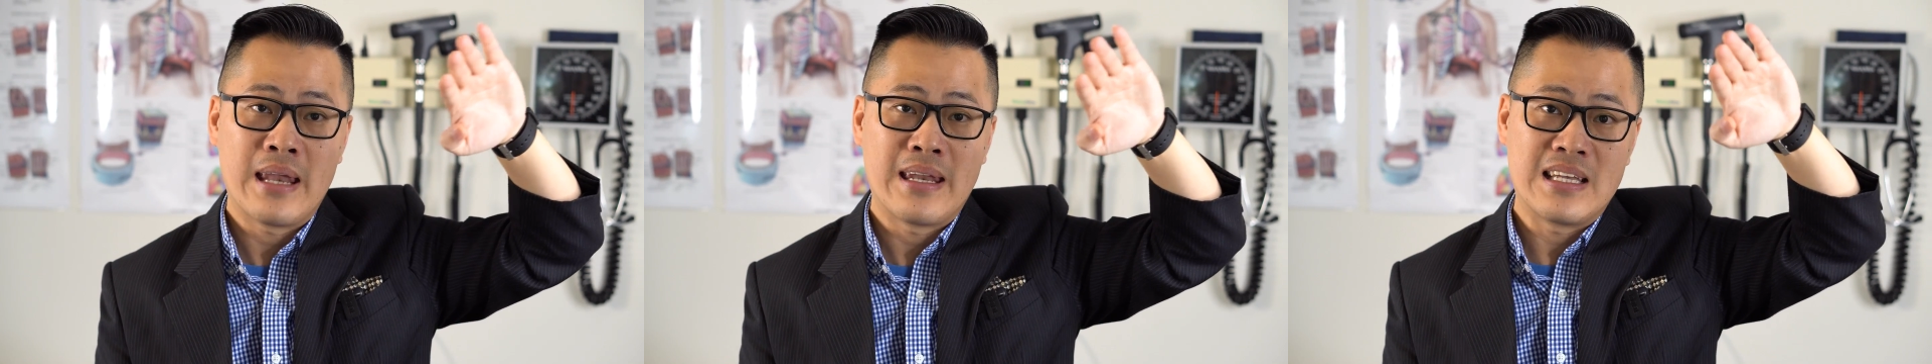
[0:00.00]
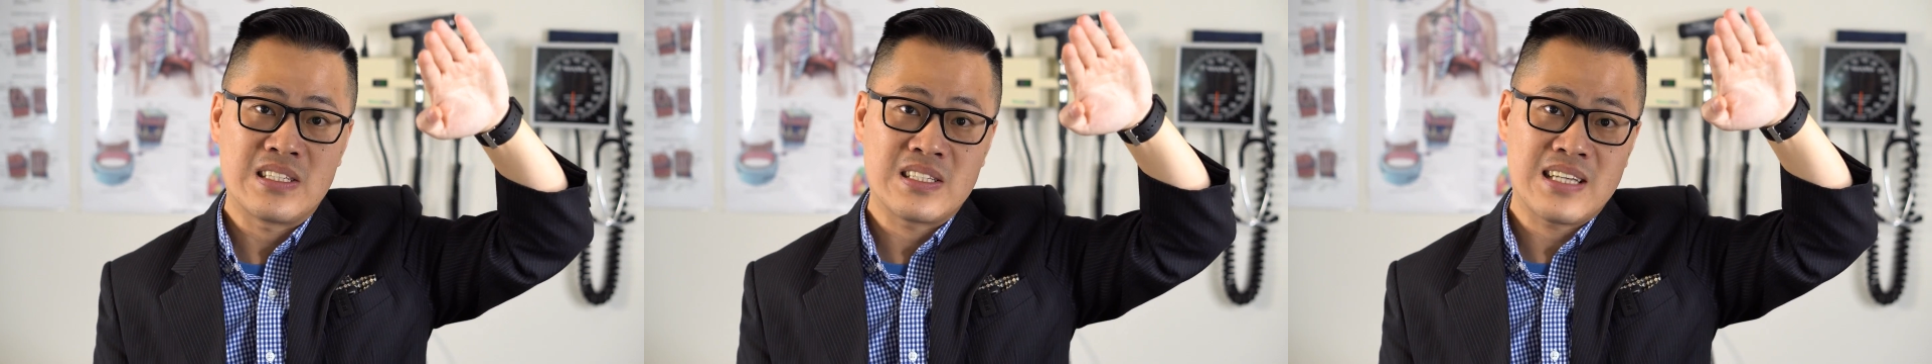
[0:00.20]

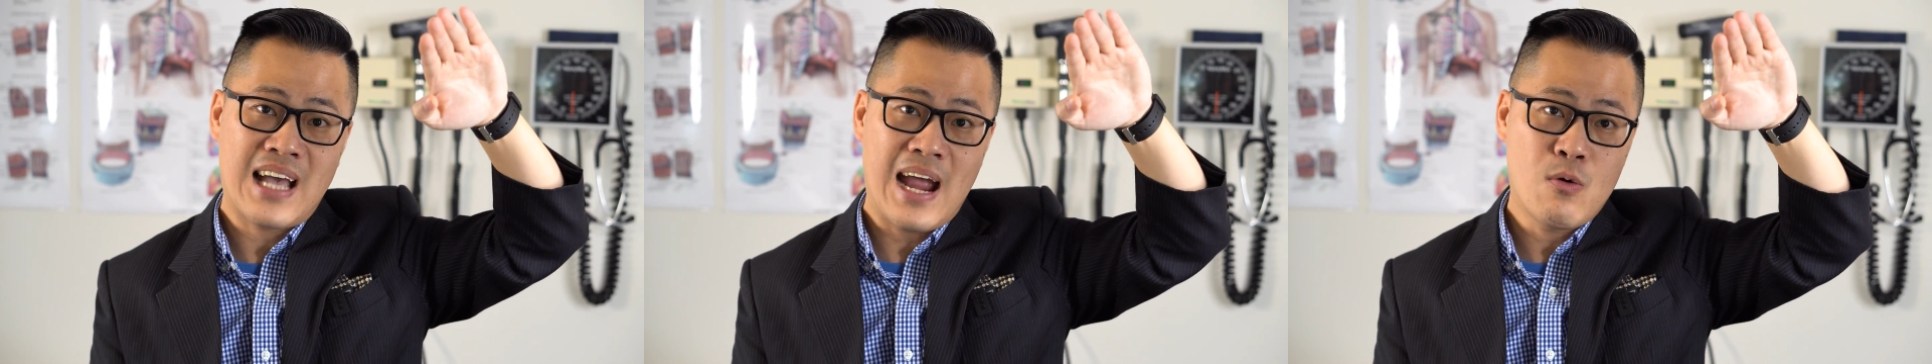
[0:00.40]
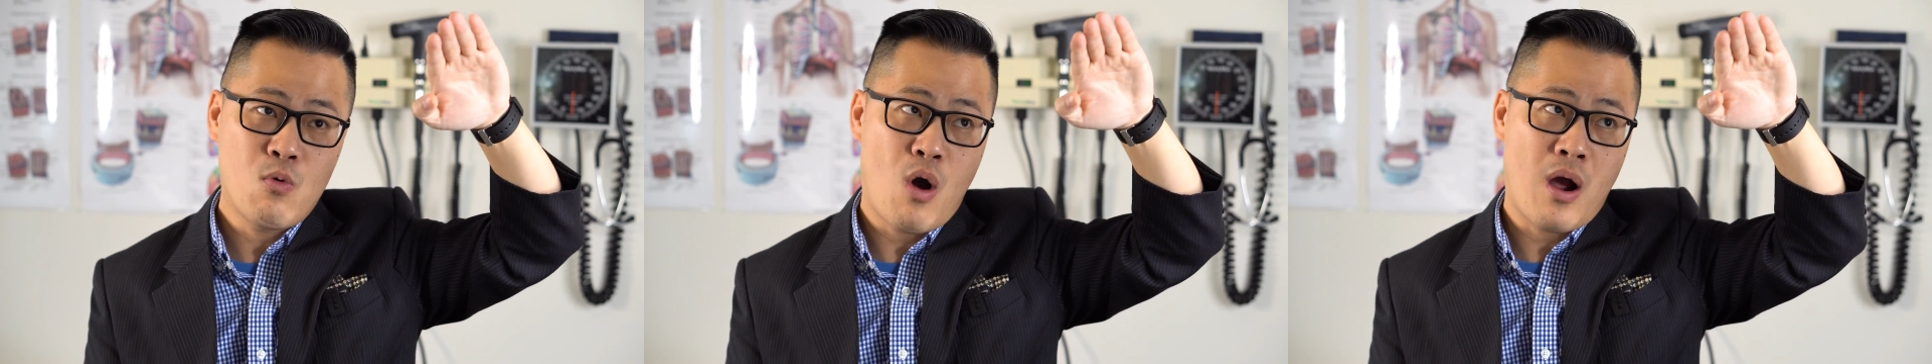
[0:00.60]
They
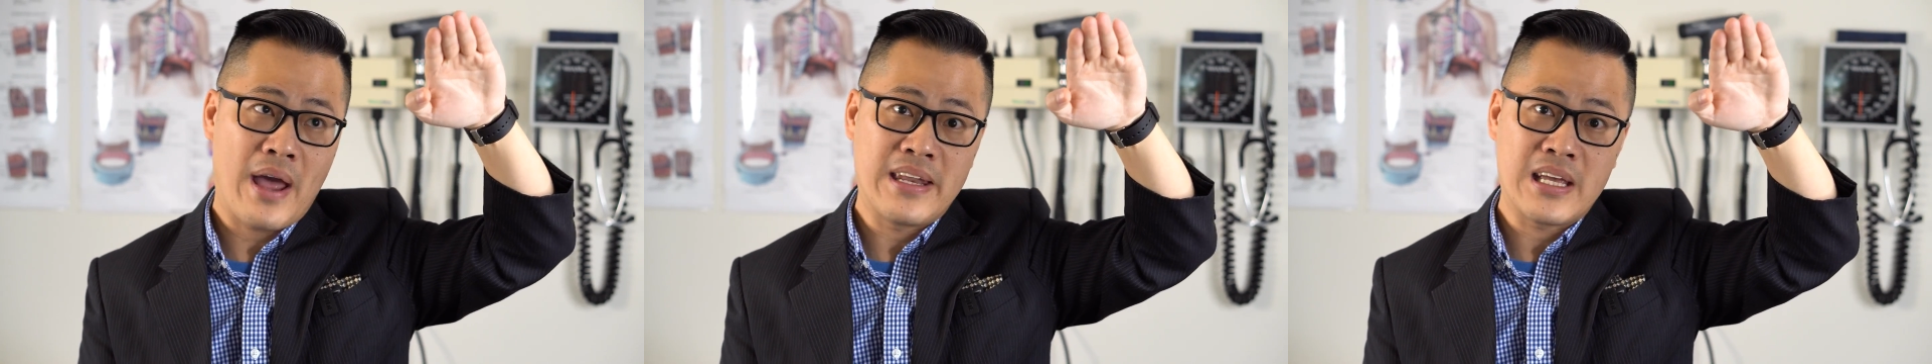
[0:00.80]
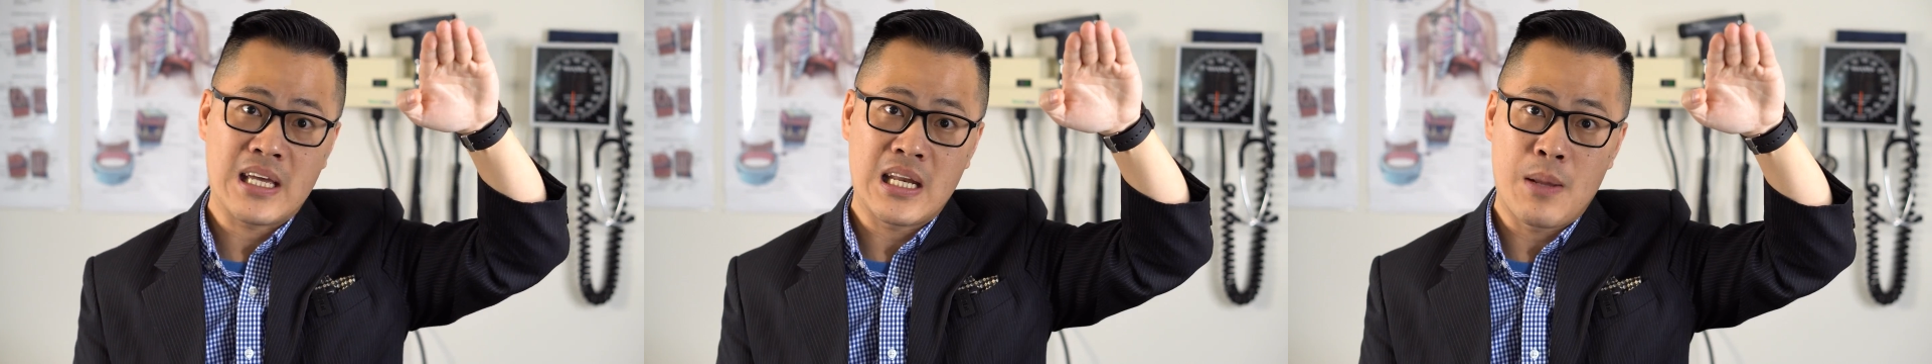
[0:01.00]
skyrocket
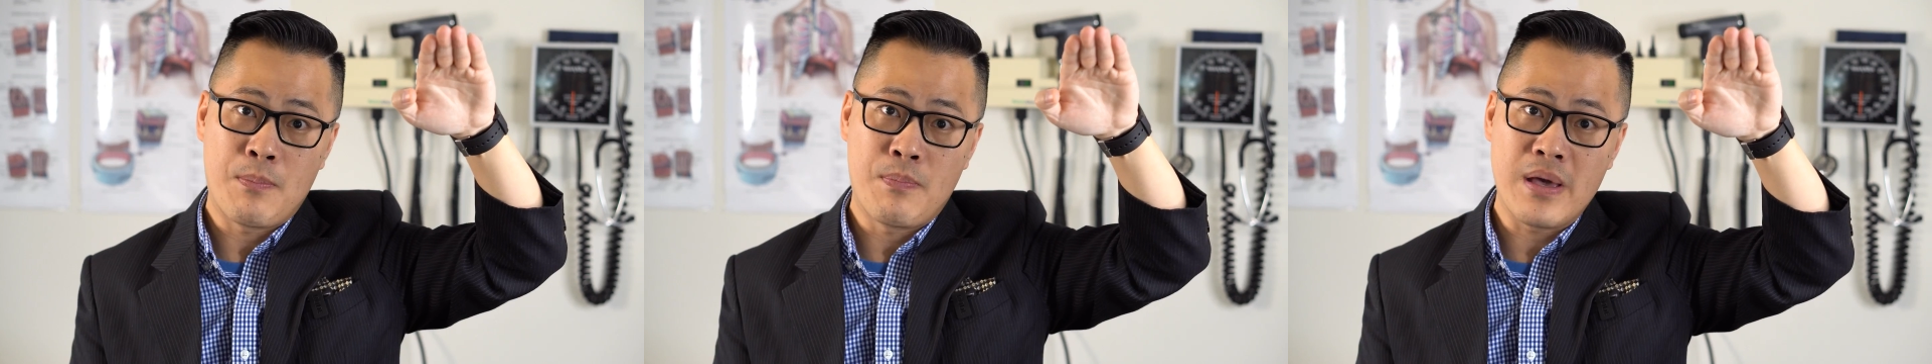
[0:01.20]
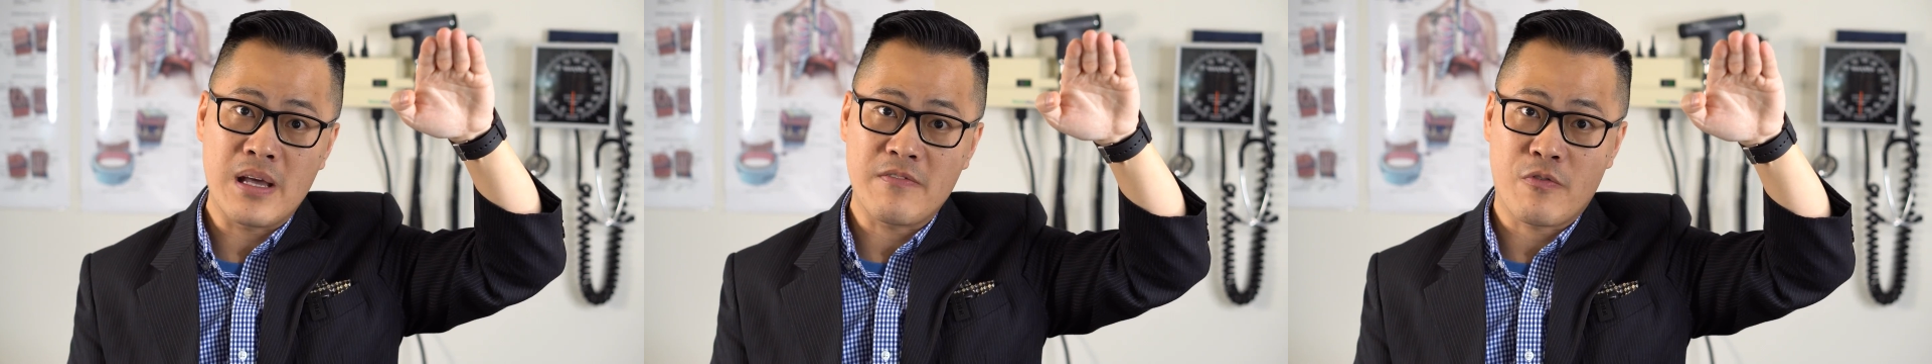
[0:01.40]
and they're gonna
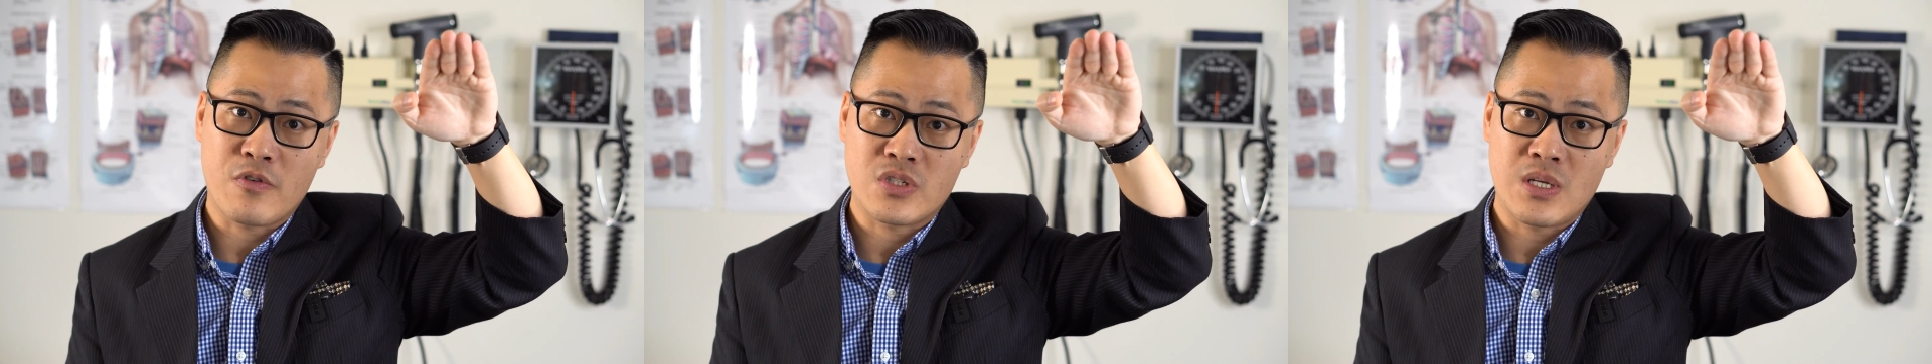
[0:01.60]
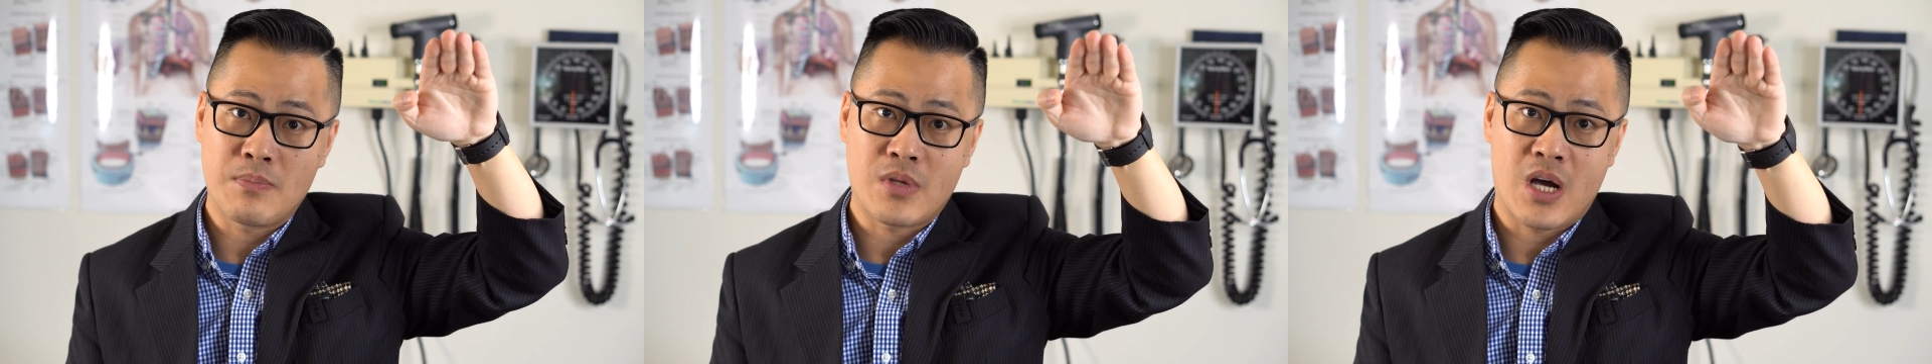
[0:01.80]
peak for
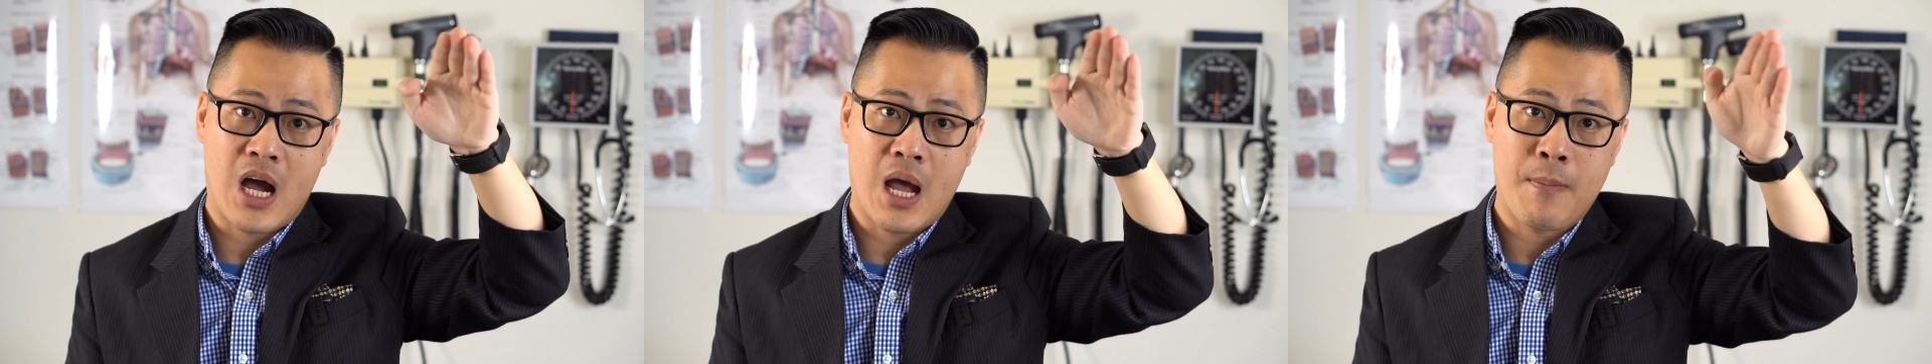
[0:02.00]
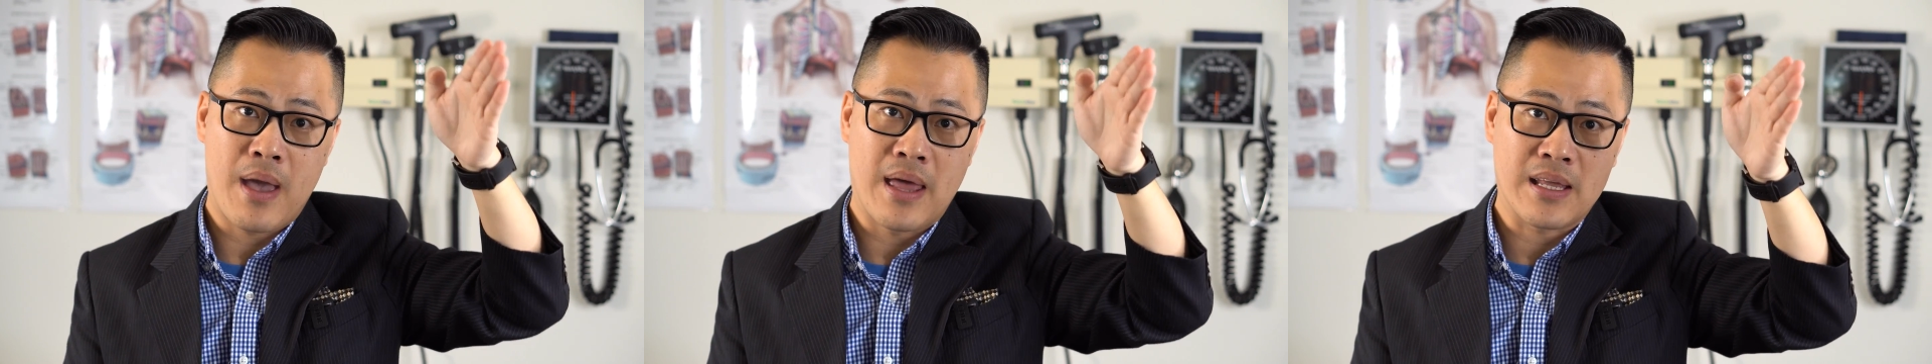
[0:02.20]
some time